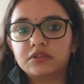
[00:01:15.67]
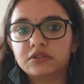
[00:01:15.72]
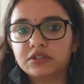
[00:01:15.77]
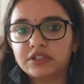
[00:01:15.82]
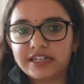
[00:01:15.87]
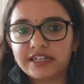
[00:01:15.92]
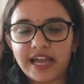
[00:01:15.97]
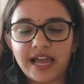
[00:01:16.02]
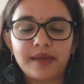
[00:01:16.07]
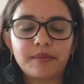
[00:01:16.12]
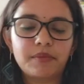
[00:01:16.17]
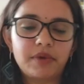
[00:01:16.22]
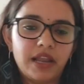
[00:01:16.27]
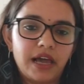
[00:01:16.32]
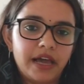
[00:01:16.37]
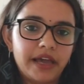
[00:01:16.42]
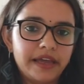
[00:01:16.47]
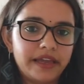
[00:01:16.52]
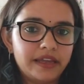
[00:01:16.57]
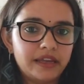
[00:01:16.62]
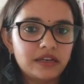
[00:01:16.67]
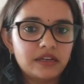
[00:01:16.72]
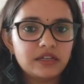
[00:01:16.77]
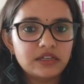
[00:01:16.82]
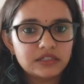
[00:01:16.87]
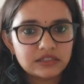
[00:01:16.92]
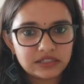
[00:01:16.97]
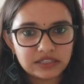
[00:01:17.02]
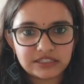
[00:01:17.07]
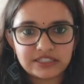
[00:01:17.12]
the timeline,
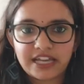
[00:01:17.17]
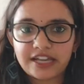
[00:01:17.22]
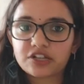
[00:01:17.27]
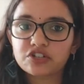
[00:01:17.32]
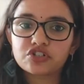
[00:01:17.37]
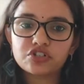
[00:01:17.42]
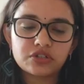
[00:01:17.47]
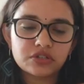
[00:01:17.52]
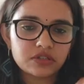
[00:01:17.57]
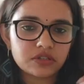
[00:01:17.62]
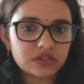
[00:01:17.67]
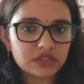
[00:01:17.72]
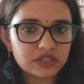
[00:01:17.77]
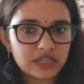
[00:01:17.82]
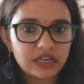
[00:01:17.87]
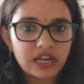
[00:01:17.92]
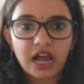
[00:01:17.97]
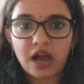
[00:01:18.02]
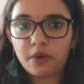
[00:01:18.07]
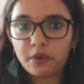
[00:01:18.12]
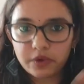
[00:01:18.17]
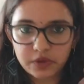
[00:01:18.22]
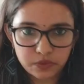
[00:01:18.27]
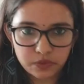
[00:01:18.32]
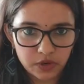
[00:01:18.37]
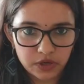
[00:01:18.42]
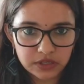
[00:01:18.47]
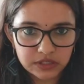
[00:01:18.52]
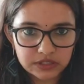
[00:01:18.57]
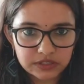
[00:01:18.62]
the sections, and how it
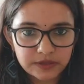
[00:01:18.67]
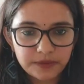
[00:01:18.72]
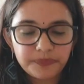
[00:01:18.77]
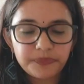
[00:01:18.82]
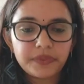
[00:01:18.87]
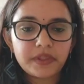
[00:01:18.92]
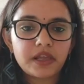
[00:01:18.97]
works.